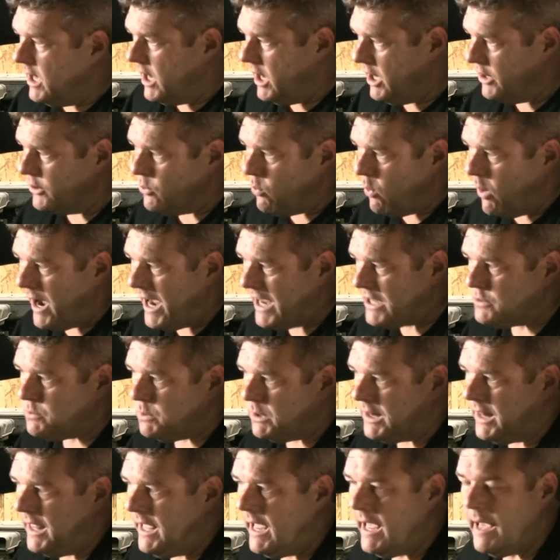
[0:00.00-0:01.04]
Otherwise,
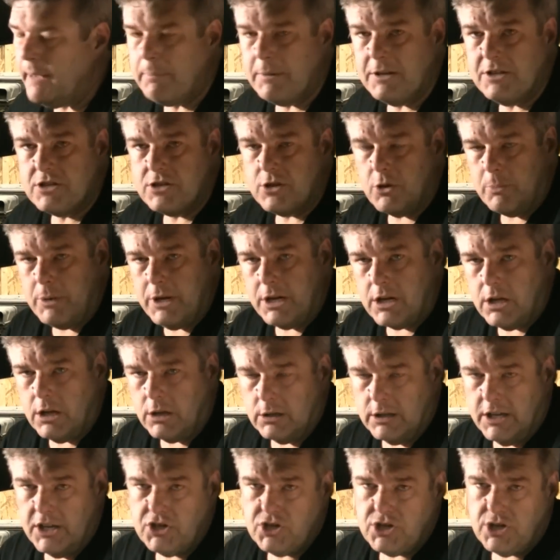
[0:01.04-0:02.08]
what will happen is there will be a
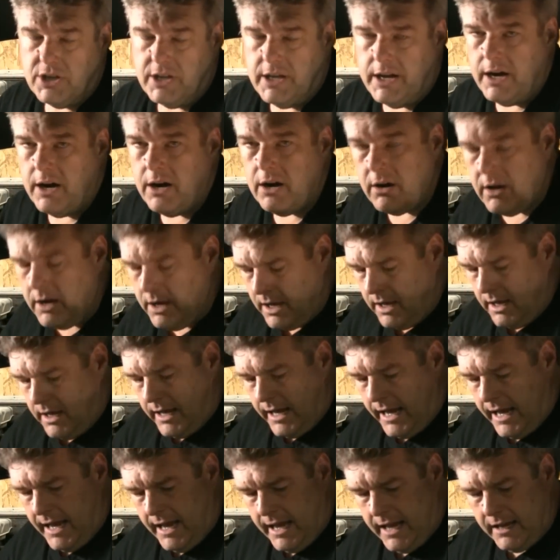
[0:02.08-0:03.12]
collision there,
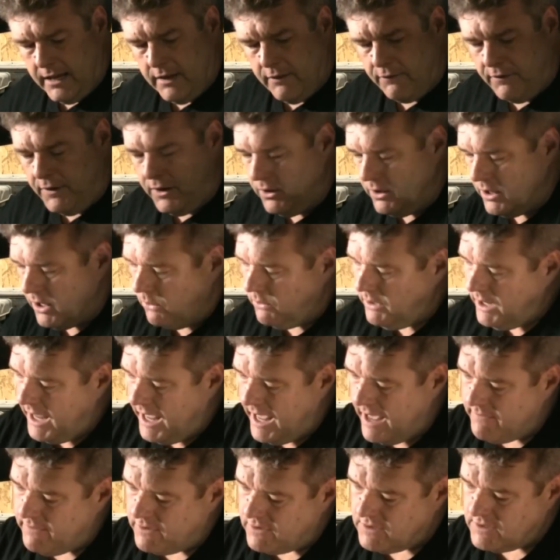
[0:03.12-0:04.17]
and if you don't
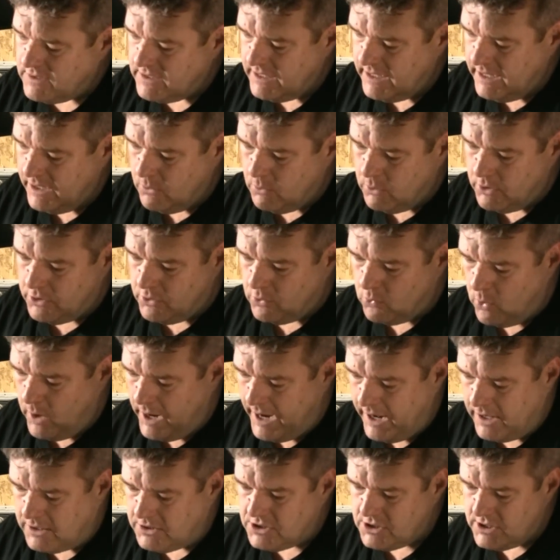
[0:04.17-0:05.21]
have it sitting where the
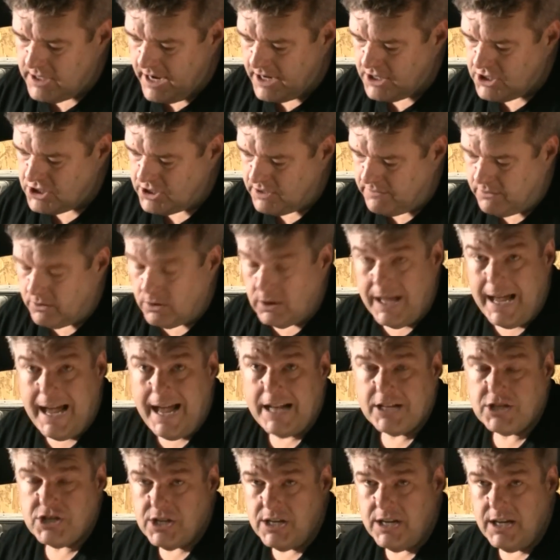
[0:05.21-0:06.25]
round section of the latch